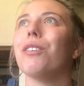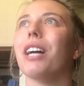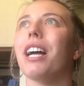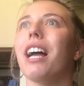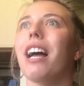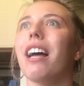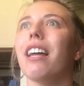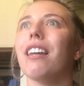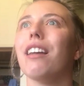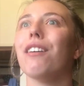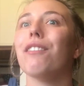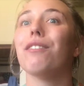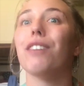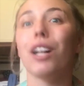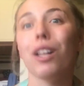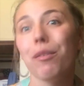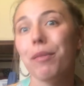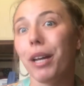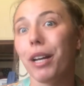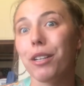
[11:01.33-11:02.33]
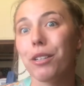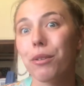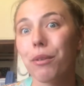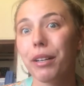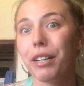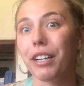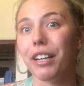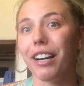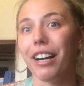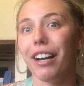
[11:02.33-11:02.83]
can follow me on
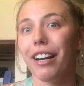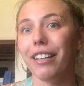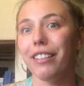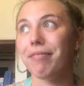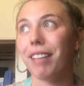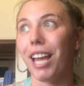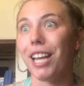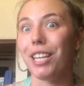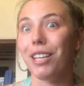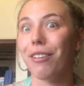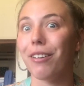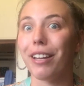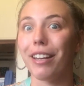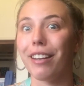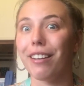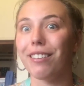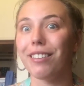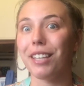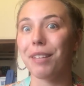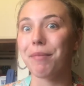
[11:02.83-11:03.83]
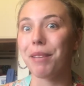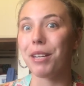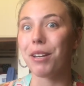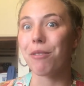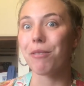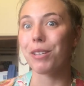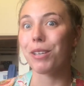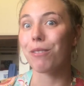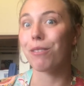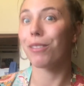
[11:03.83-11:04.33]
Twitter and you can let me know
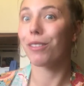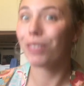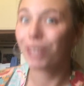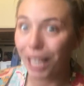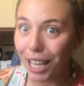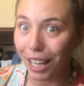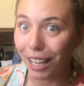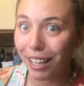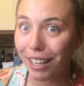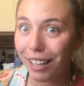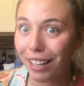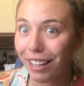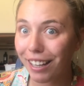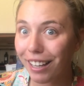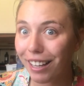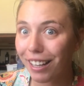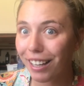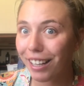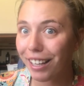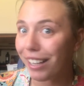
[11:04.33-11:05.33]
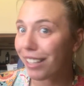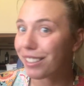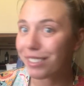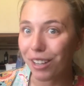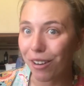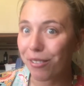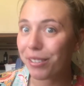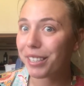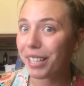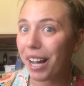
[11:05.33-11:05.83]
what you think is
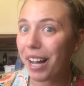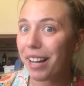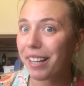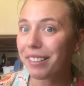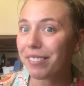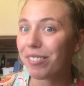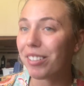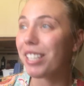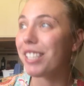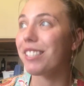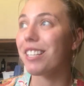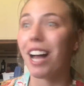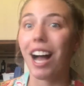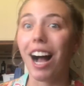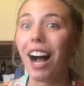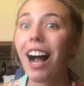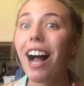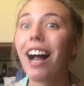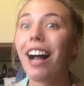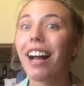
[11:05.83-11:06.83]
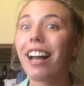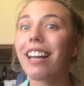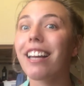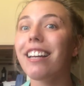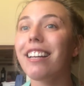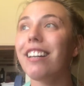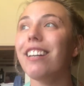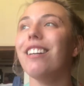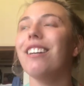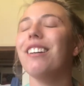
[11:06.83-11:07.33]
going on, because
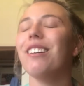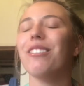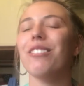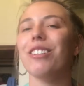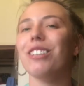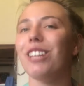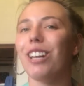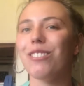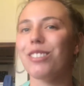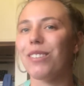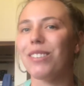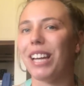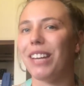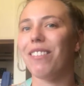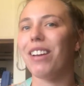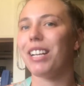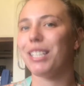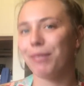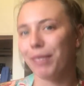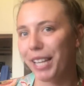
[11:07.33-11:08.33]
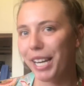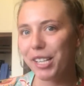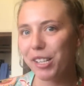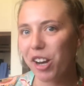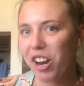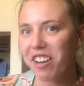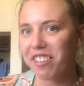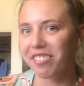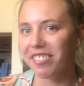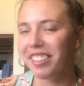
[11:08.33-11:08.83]
I would love some kind of
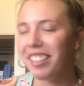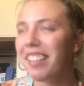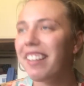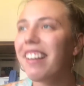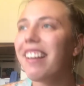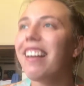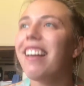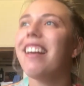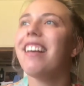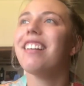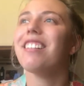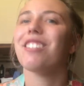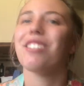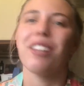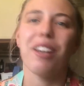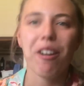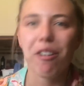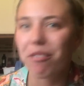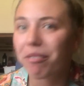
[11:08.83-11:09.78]
explanation. So